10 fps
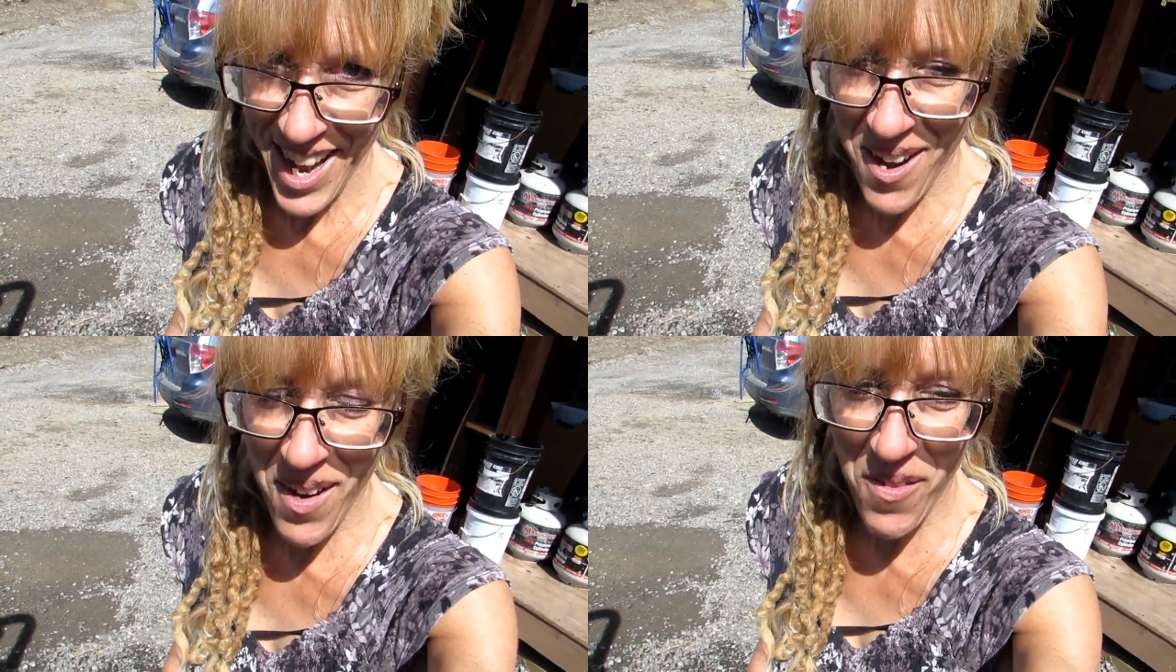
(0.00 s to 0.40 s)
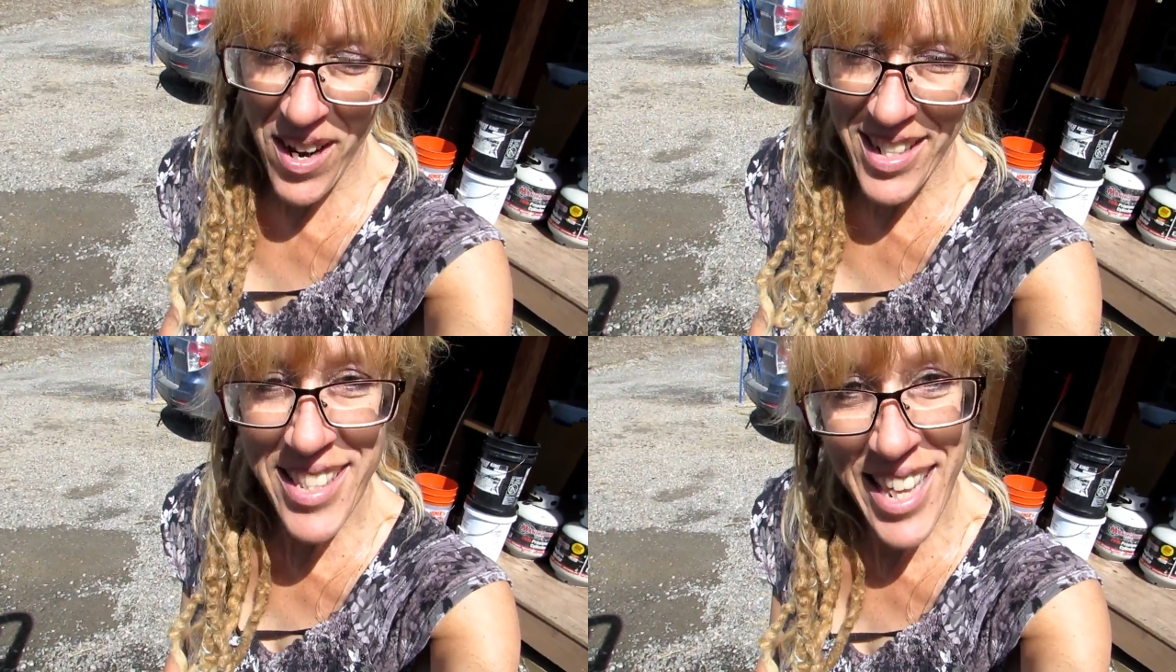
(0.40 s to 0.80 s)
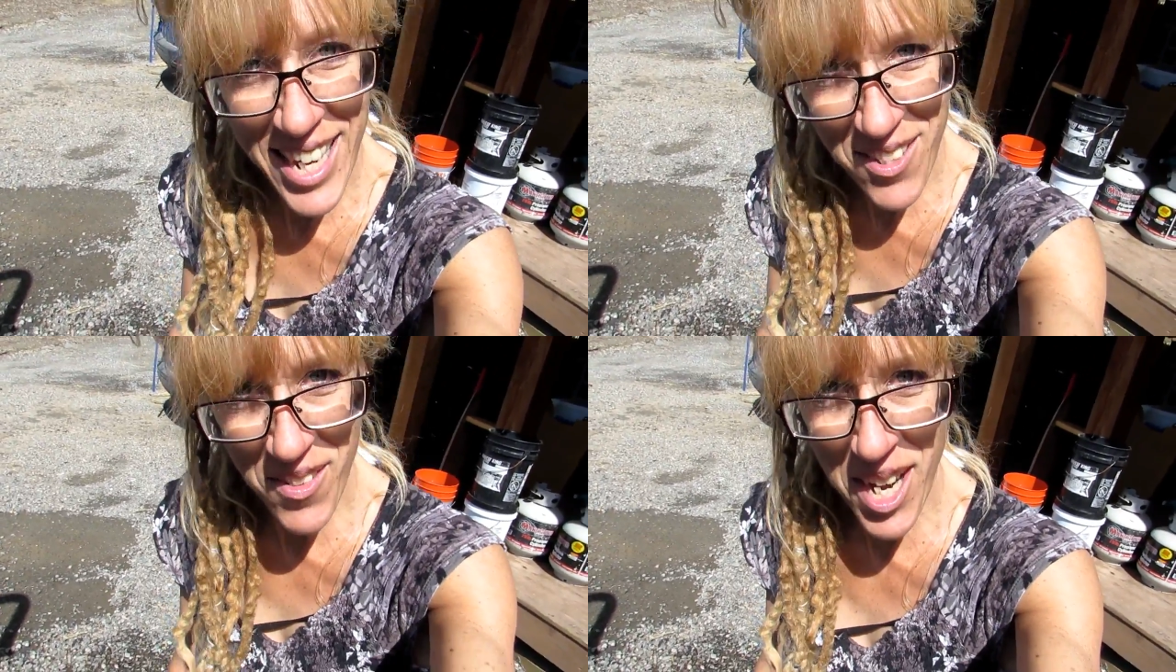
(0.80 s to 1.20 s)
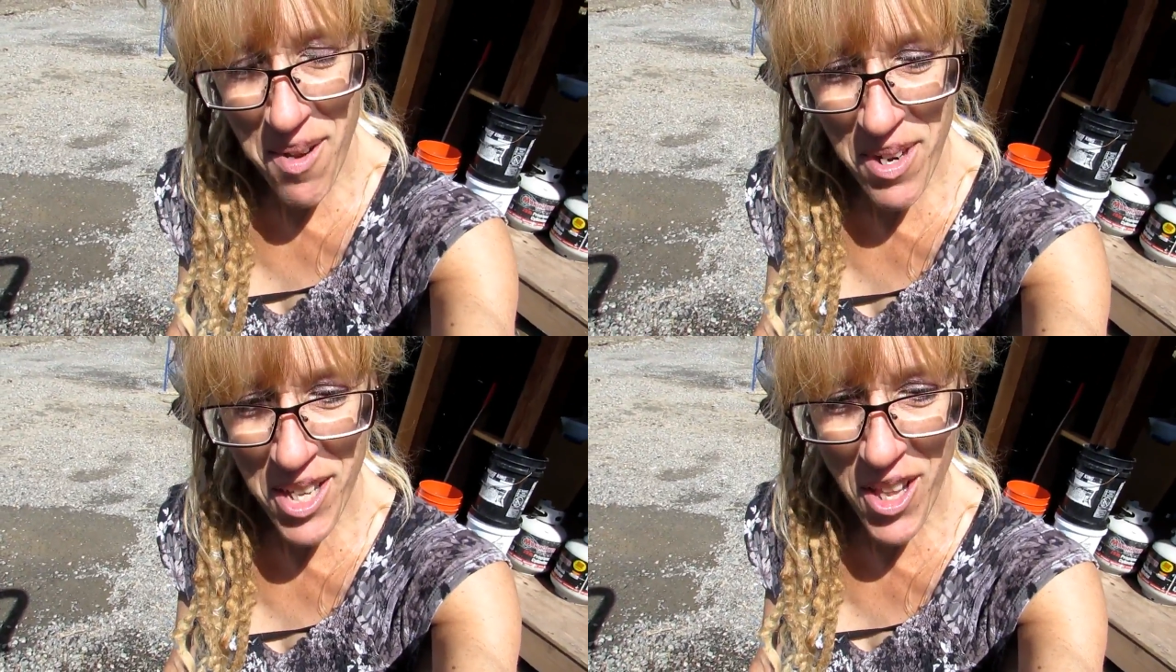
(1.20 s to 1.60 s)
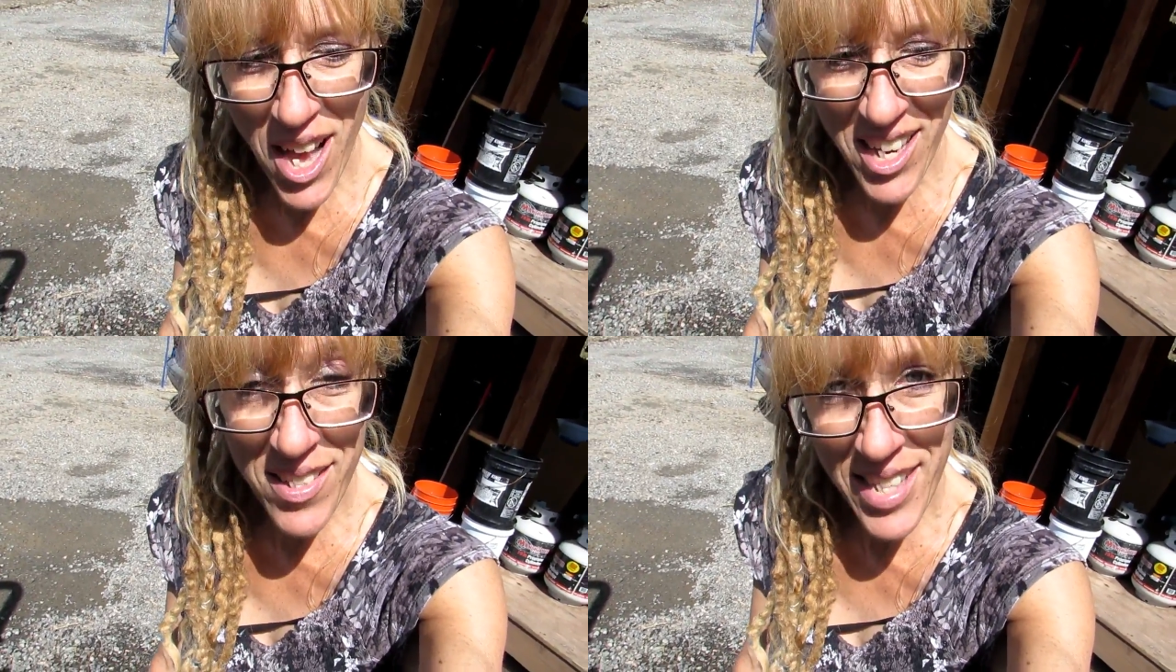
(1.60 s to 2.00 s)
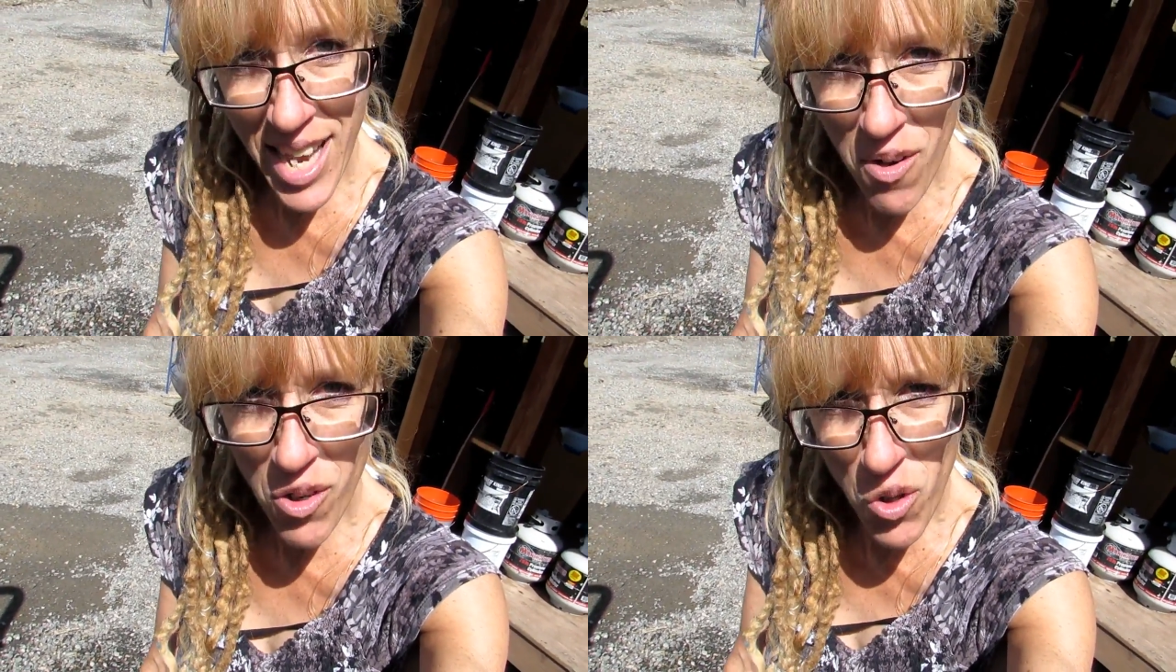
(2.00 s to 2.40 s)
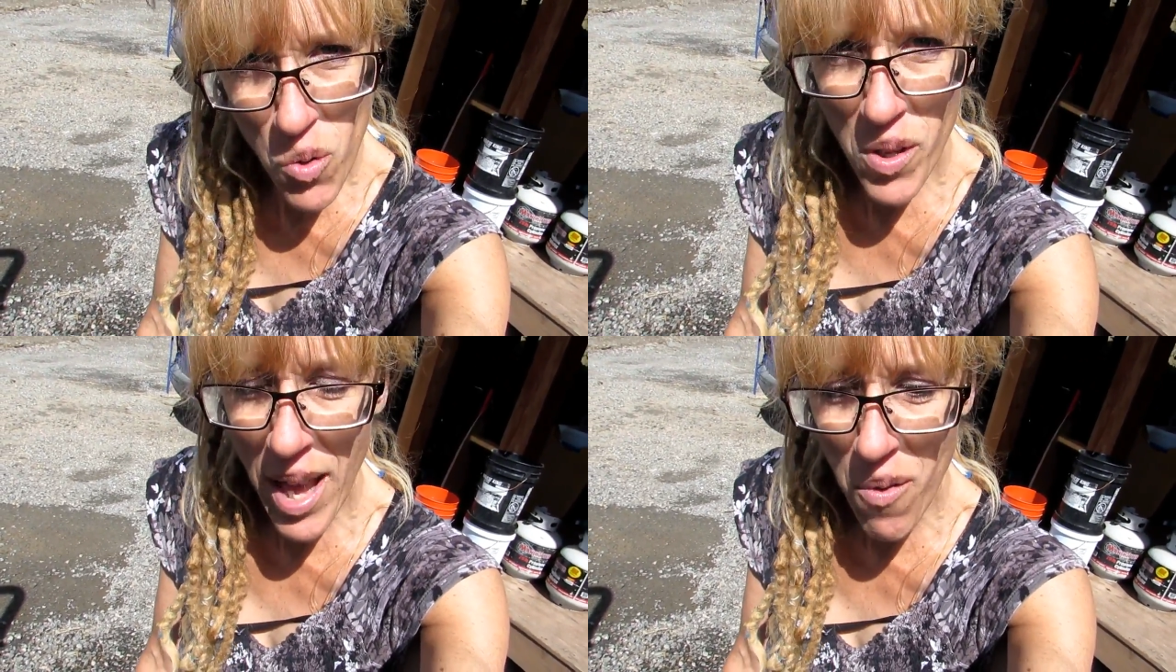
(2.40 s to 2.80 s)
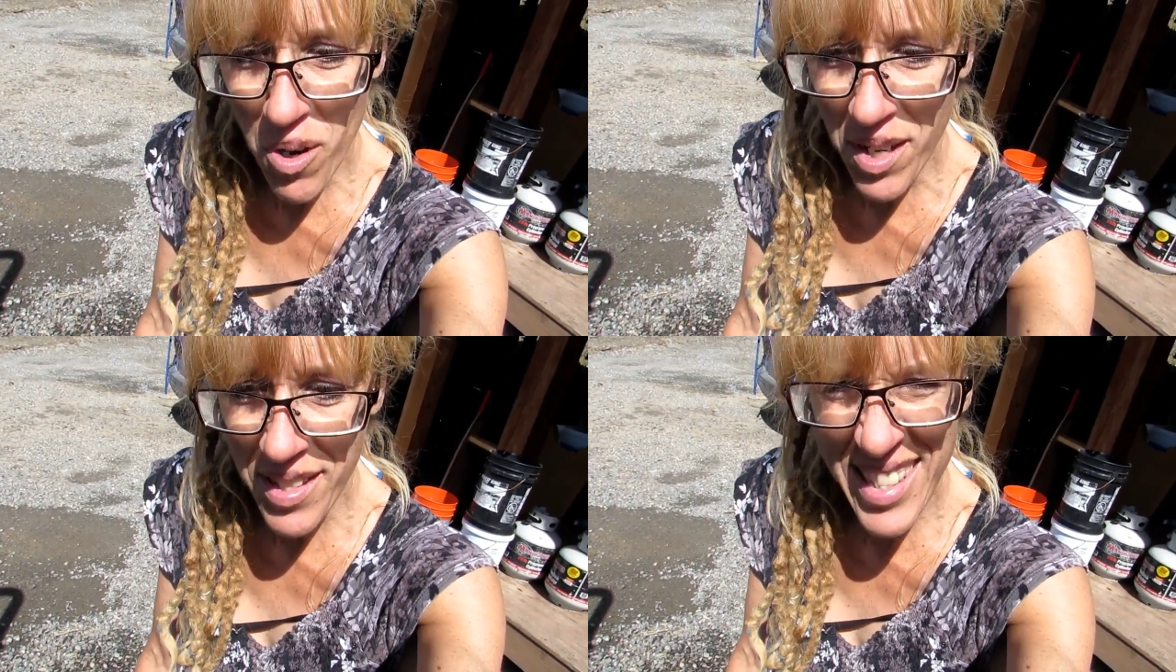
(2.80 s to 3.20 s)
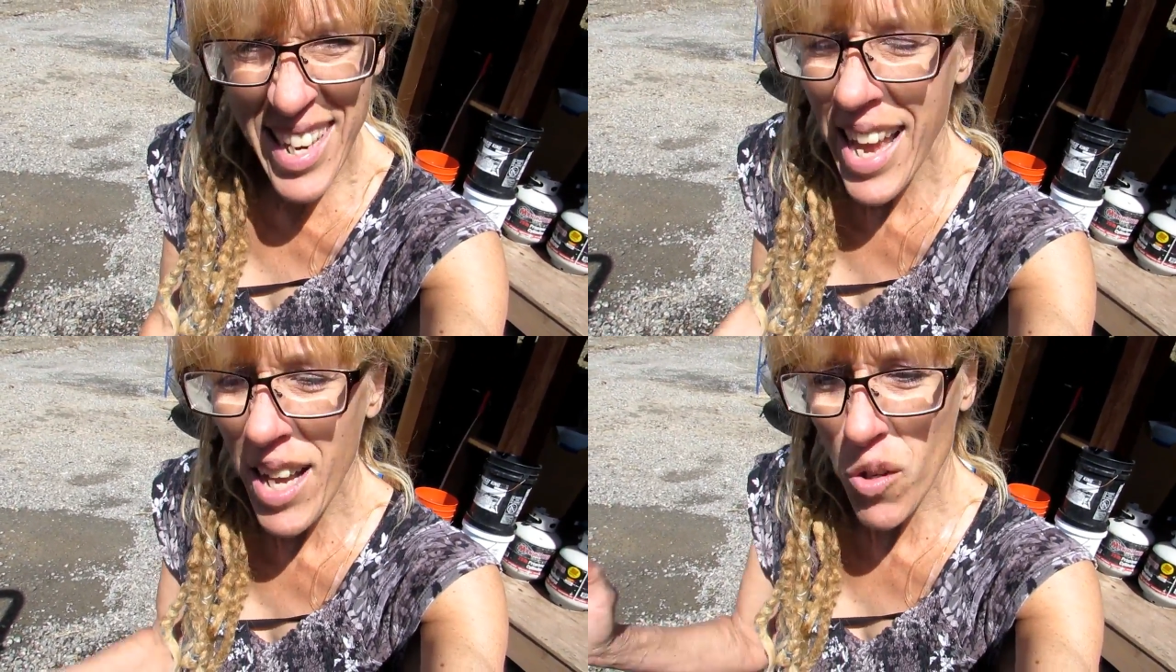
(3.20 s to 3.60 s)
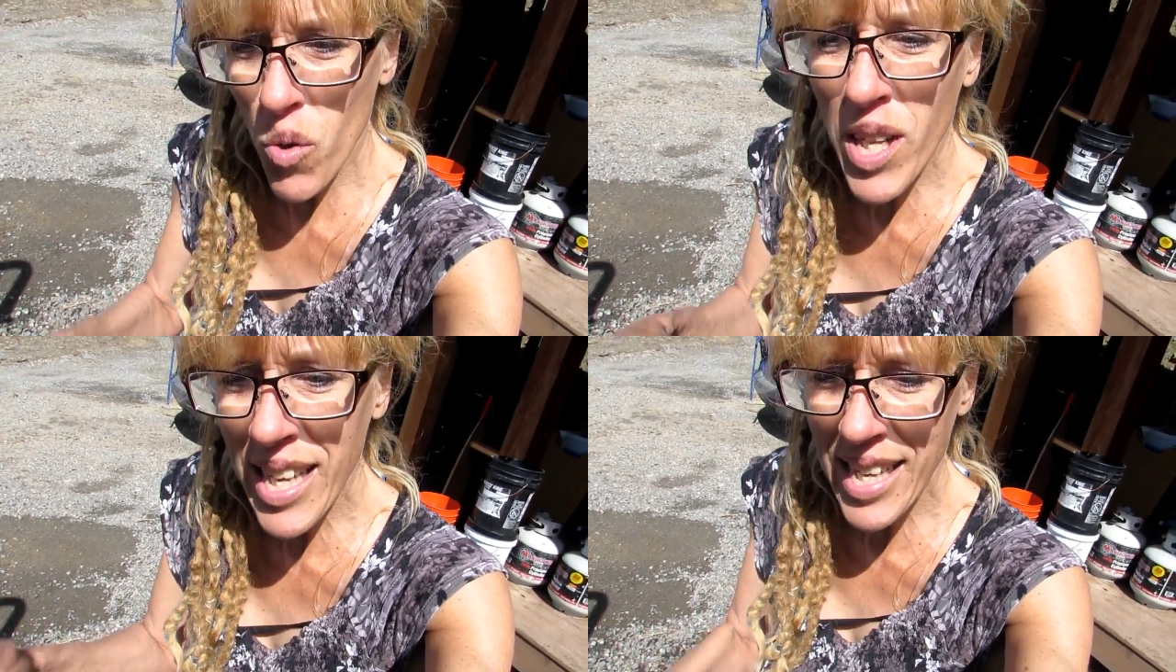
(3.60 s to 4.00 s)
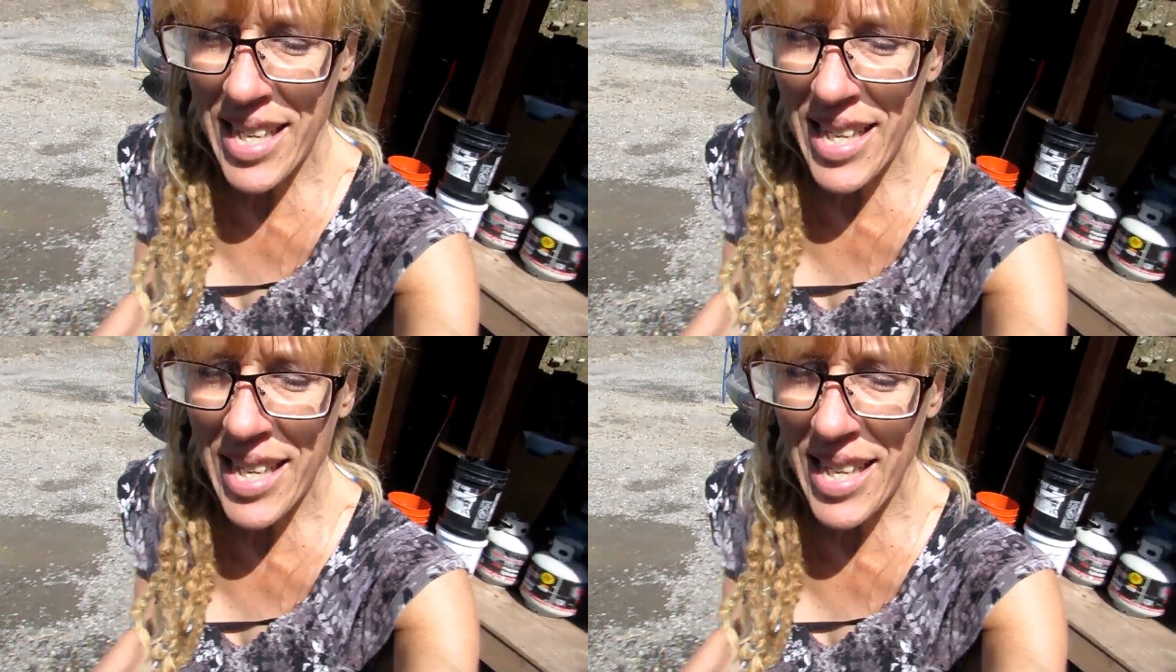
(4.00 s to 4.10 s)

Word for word: All right, friends, thanks for coming along. You see how cool that works? Isn't that really